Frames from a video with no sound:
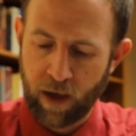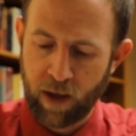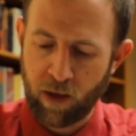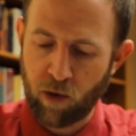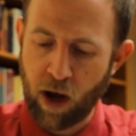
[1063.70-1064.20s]

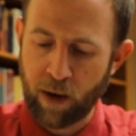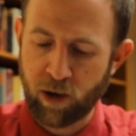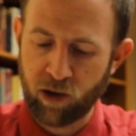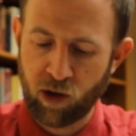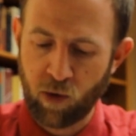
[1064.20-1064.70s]
And the
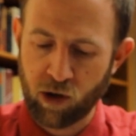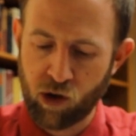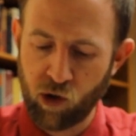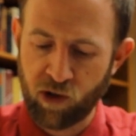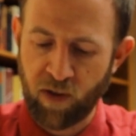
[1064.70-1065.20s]
robbers who were
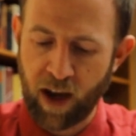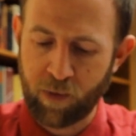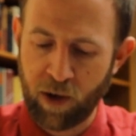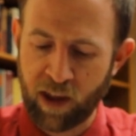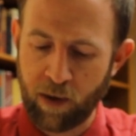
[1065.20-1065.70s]

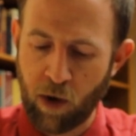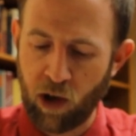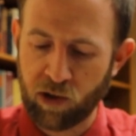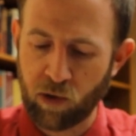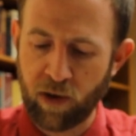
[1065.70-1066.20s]
crucified with him
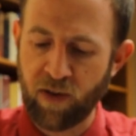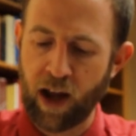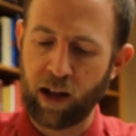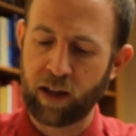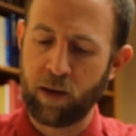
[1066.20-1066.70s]
also
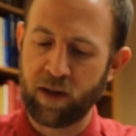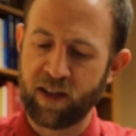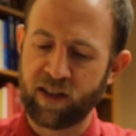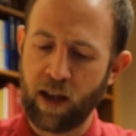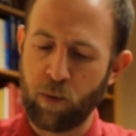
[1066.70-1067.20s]
reviled him in
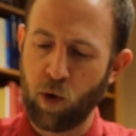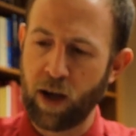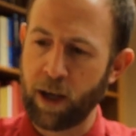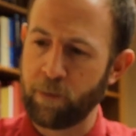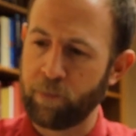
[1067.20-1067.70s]
the same
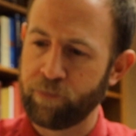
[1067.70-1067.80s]
way.